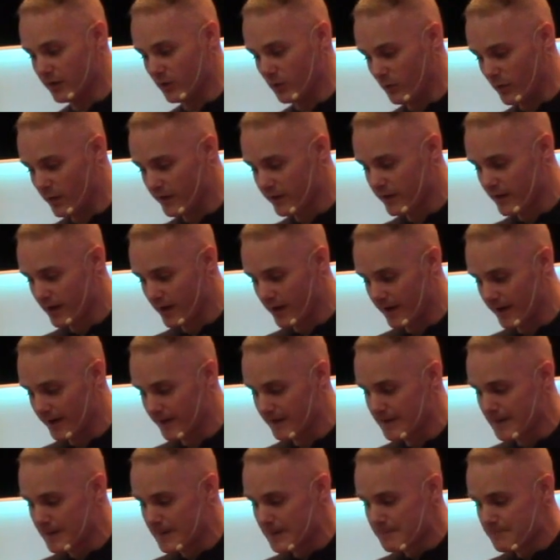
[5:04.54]
with God
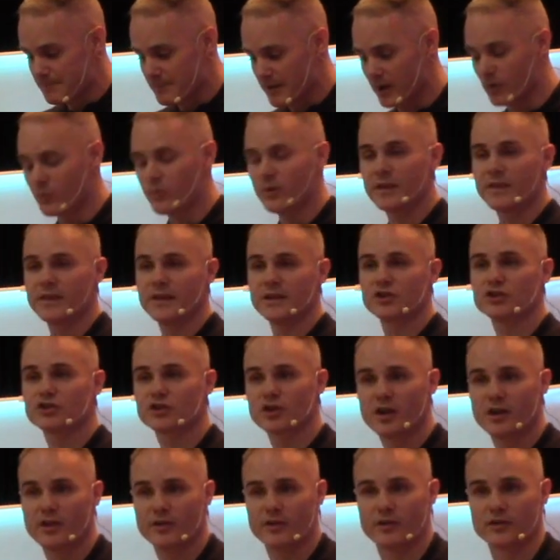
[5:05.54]
and with each
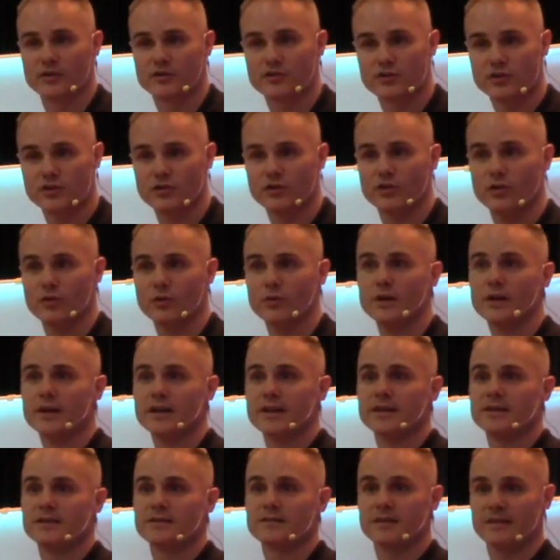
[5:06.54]
other, too,
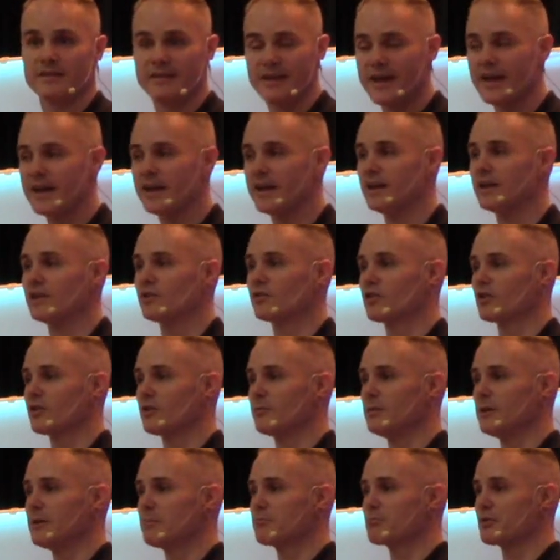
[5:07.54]
today is going to
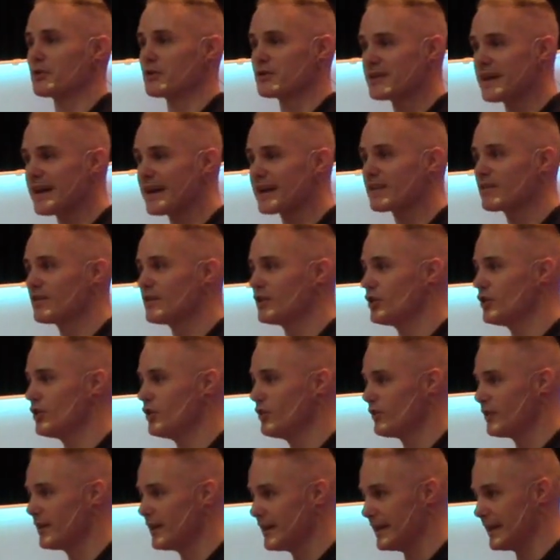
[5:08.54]
be protect the
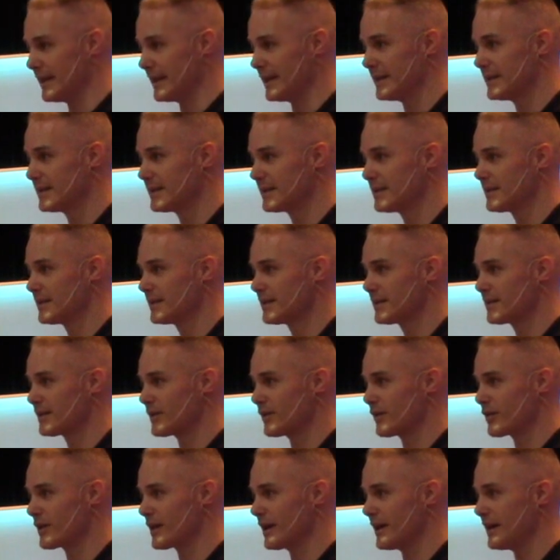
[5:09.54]
unity,
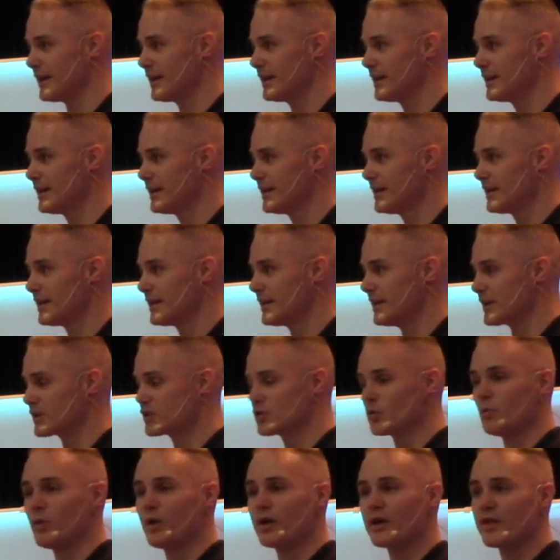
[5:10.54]
okay? That's the
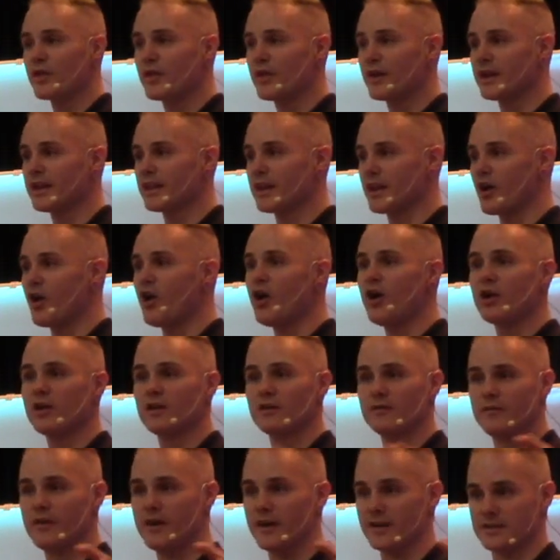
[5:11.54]
one thing that all
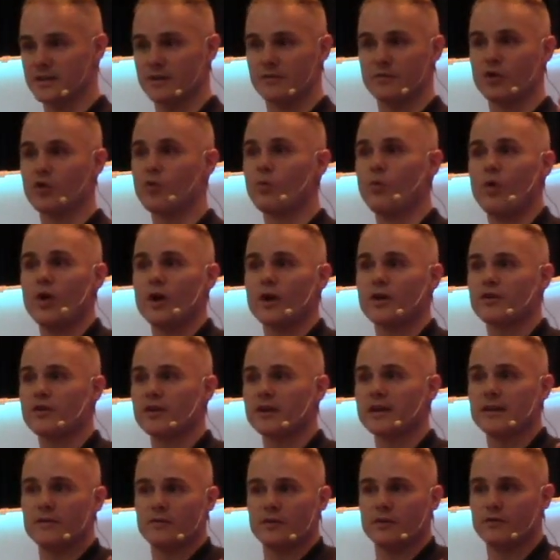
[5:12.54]
of us, if you're
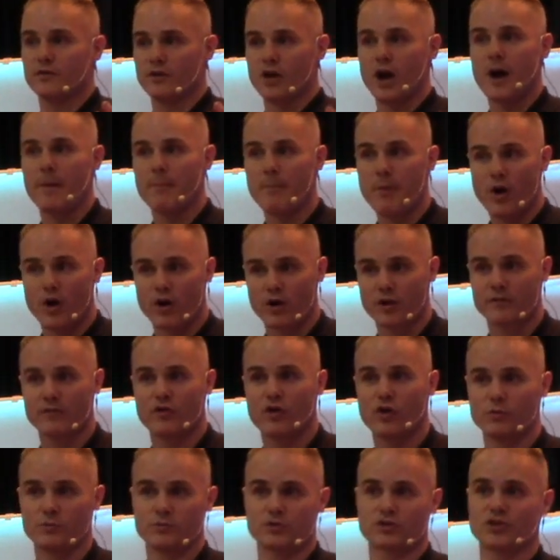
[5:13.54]
wondering, if you've not part of
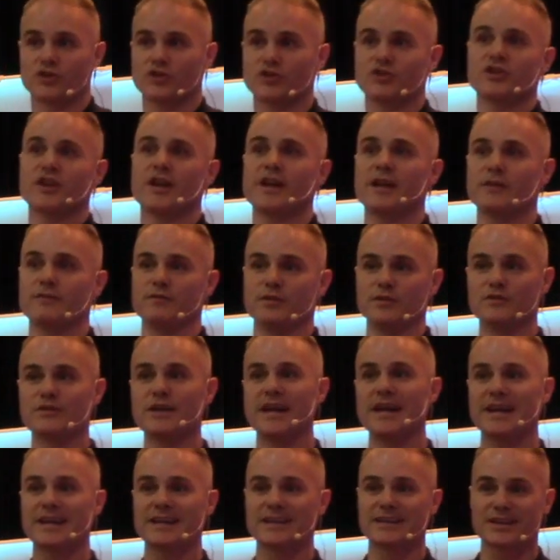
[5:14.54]
Hope Church yet, if you've
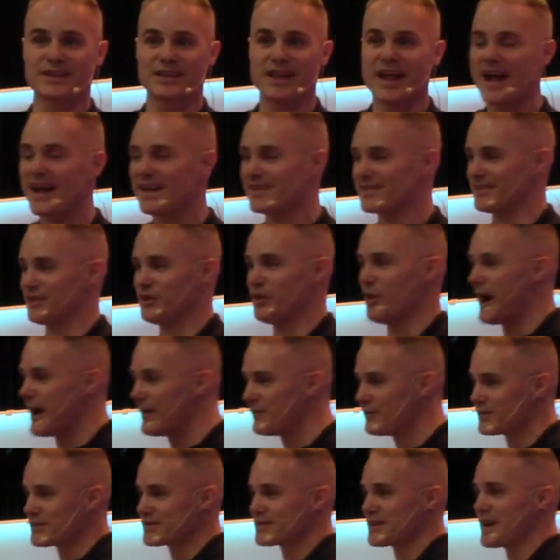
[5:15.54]
taken the class and you
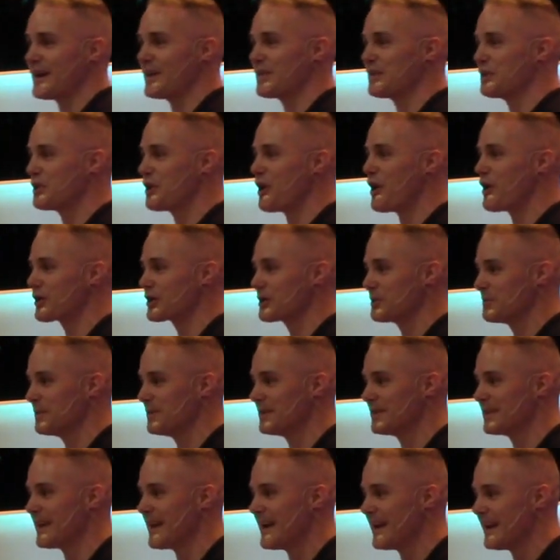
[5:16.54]
haven't signed the
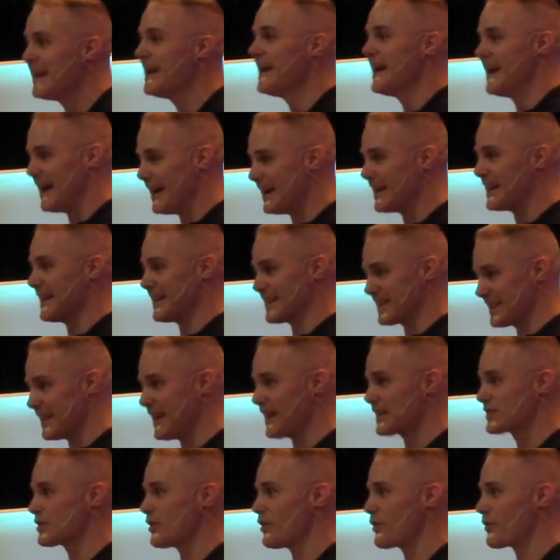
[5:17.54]
document yet, hey, that,
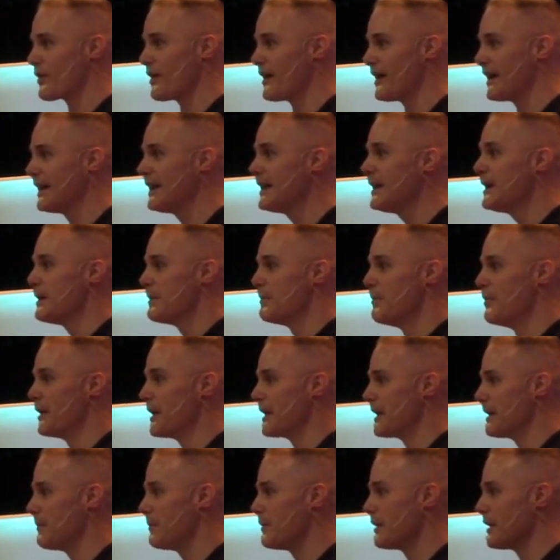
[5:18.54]
that's all right. But,
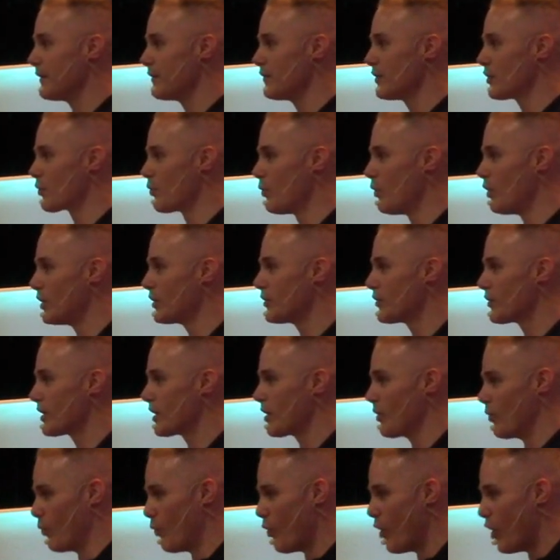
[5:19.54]
it, but if you're
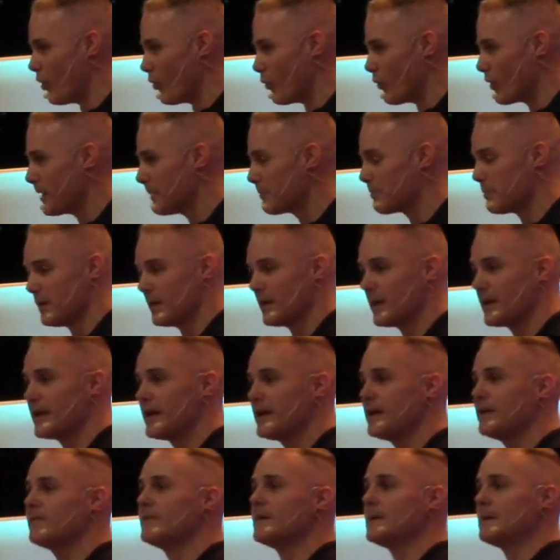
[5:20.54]
wondering what we
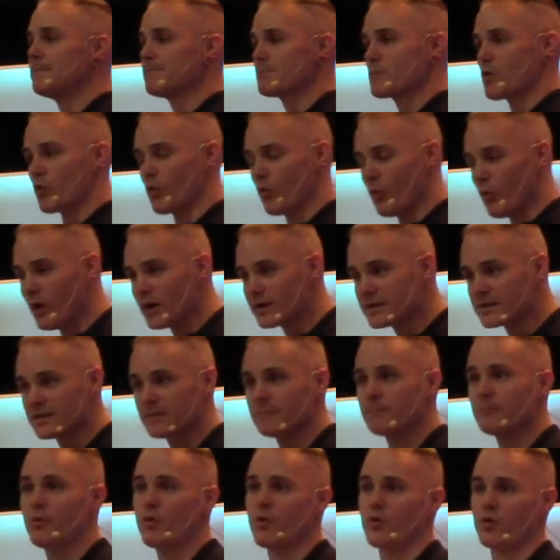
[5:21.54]
believe or what's
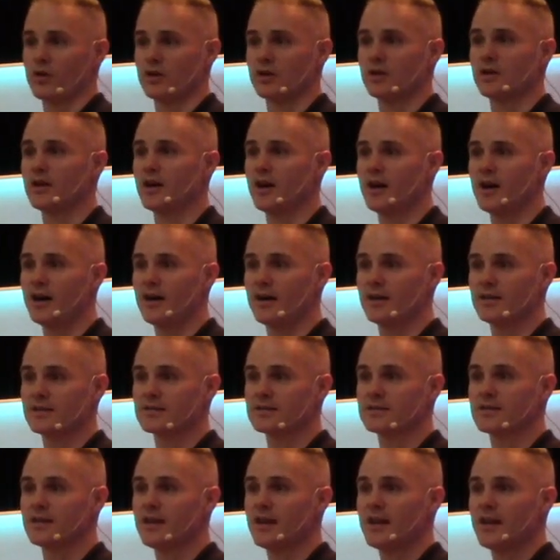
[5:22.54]
important to
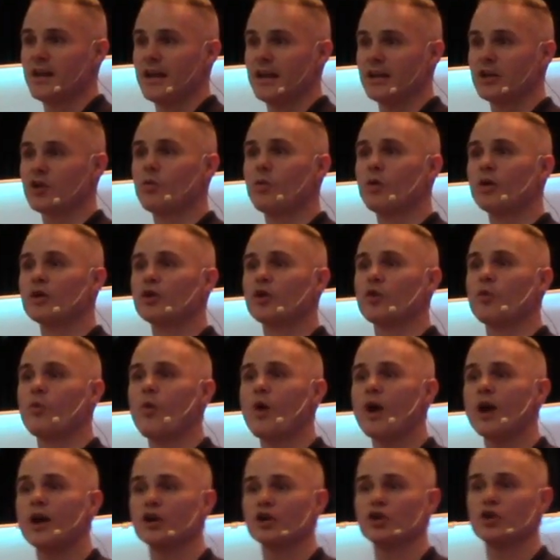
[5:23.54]
us, and you're wondering
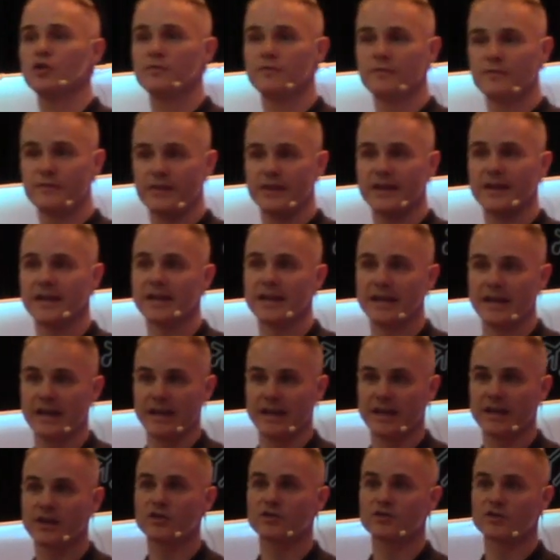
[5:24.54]
where you fit in,
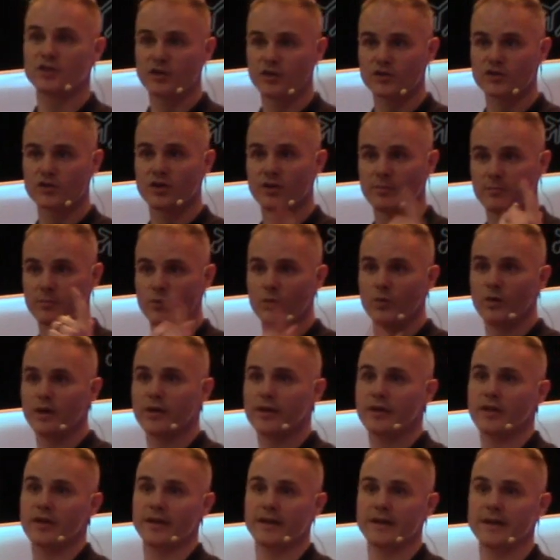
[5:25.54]
here's, here's number one
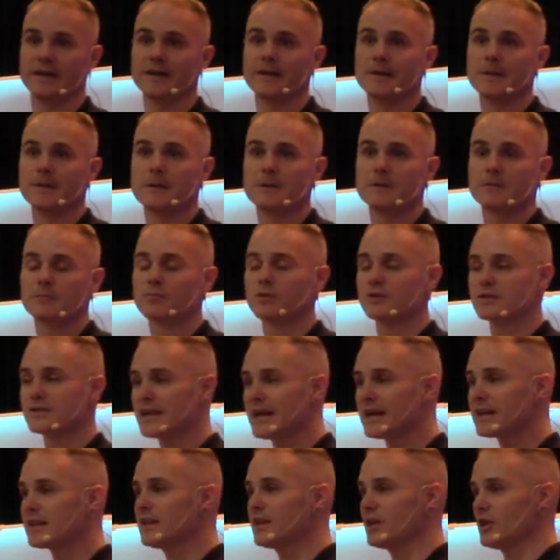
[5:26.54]
thing
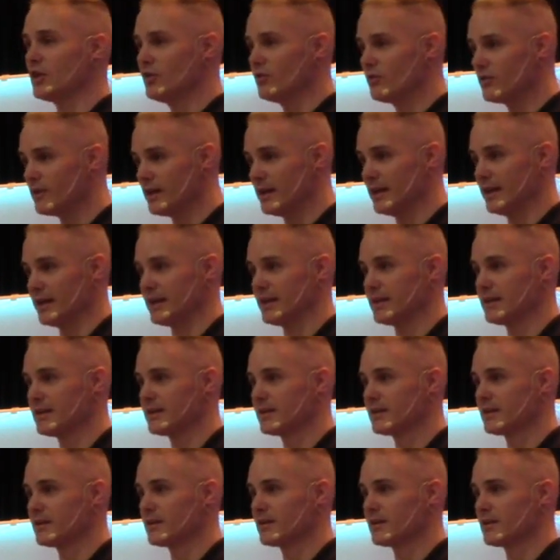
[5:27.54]
protect the unity
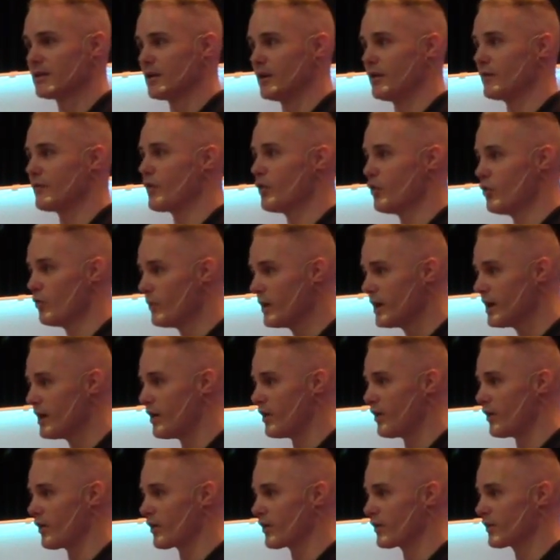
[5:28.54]
of who we
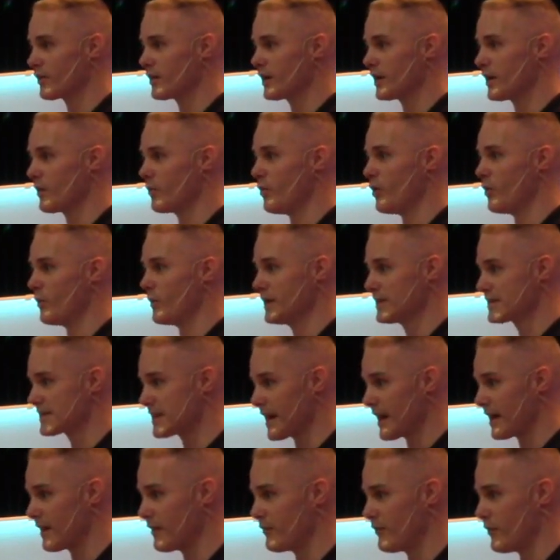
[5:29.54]
are and what we
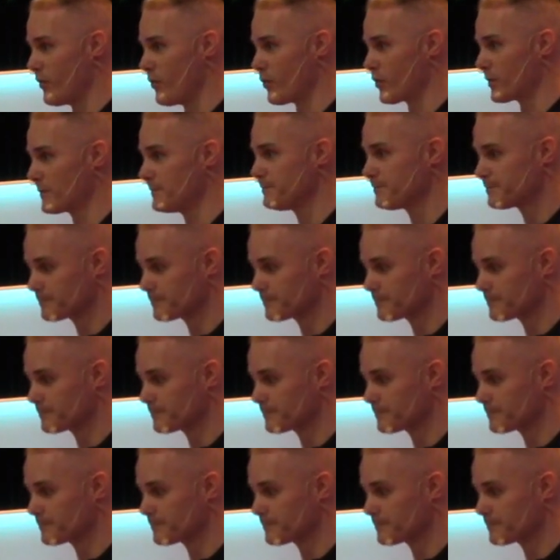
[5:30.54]
stand for